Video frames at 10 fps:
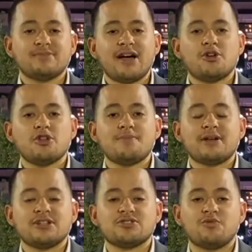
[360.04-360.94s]
not only
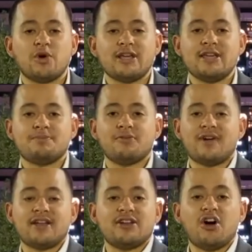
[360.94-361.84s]
because of what he
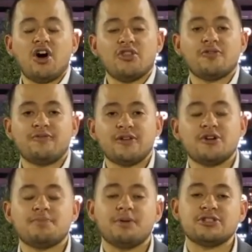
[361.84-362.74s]
provided on the
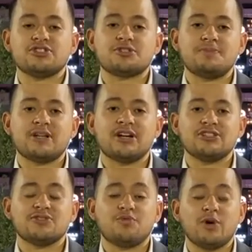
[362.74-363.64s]
field, but just because
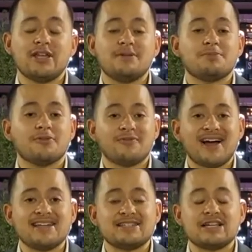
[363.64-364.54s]
of what he
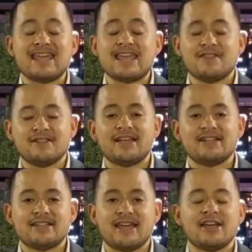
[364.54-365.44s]
provides in the
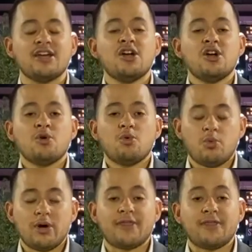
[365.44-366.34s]
day-to-day
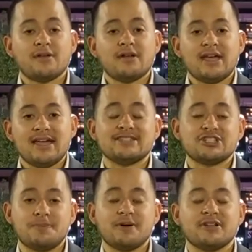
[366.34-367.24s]
with his
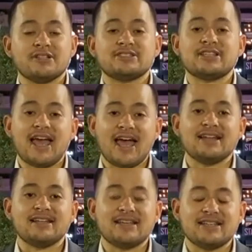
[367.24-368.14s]
experience
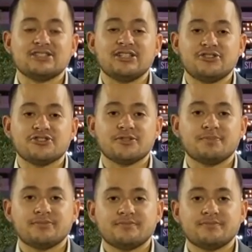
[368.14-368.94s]
and his leadership.